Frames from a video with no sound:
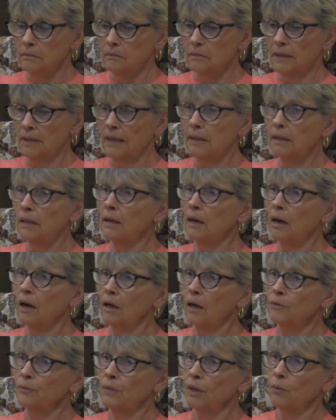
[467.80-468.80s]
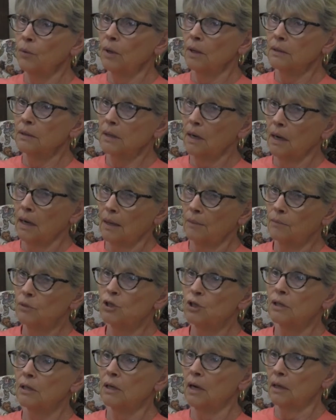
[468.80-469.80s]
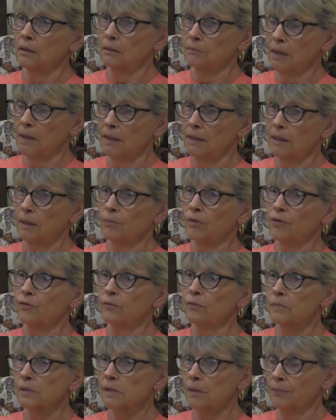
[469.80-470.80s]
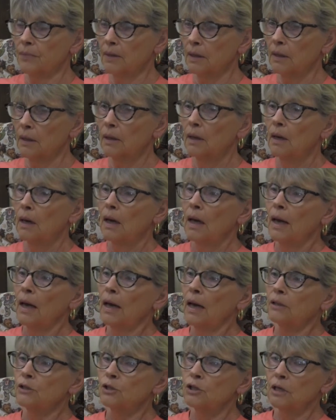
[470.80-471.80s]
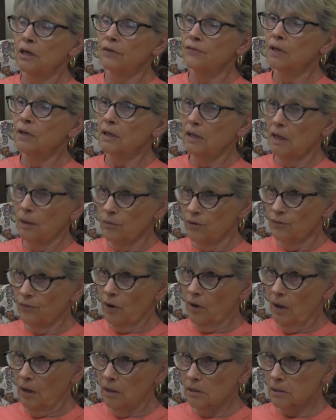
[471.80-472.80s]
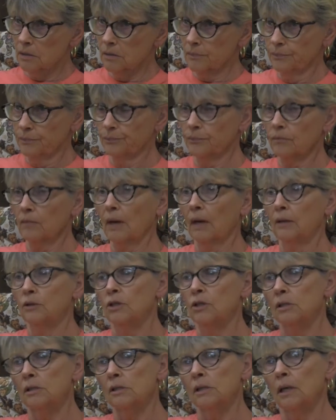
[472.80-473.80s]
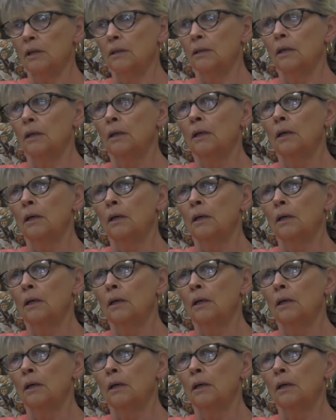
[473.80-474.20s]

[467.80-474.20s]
lady called me one time. She'd gotten my number from something, and she lived in Klamath Falls. And she said,